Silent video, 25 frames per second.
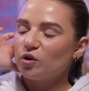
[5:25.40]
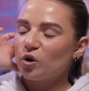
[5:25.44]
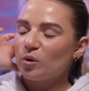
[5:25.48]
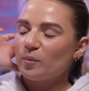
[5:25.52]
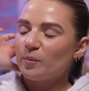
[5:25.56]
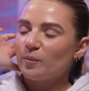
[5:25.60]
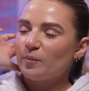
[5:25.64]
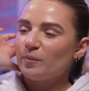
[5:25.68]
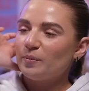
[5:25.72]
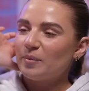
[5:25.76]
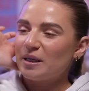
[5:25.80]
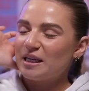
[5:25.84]

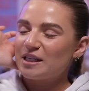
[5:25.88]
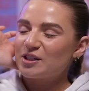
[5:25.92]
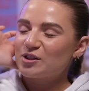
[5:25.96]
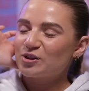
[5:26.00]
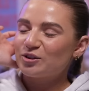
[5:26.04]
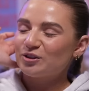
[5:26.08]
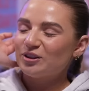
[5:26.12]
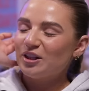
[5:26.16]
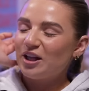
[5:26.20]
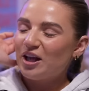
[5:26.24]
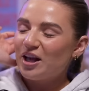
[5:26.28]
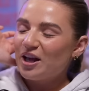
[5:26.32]
not
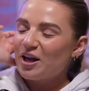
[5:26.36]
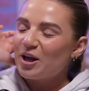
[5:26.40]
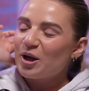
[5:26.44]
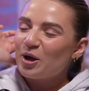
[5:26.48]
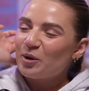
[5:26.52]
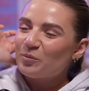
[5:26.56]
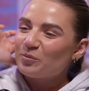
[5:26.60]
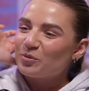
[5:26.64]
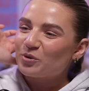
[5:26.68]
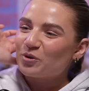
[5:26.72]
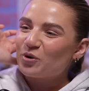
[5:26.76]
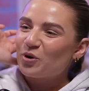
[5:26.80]
basil
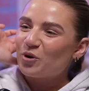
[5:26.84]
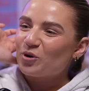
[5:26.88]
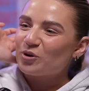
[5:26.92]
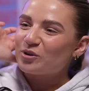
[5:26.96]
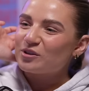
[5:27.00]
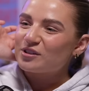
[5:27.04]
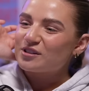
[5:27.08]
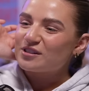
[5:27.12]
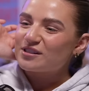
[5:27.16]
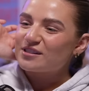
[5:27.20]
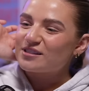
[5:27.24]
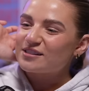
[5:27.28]

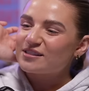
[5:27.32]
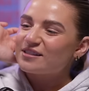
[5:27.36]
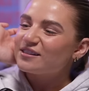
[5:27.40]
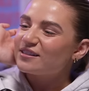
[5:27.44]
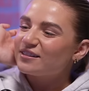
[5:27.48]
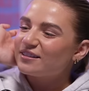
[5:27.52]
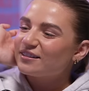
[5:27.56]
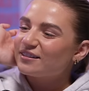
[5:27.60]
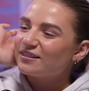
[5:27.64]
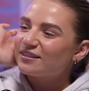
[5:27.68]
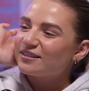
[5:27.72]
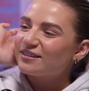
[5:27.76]
because
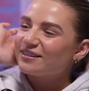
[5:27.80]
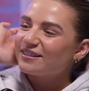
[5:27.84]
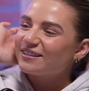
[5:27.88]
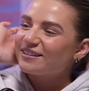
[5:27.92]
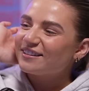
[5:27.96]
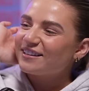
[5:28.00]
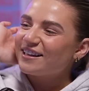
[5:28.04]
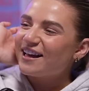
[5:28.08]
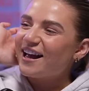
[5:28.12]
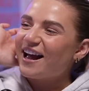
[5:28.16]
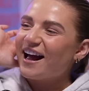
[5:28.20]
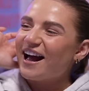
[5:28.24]

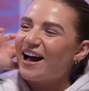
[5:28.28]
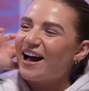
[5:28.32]
I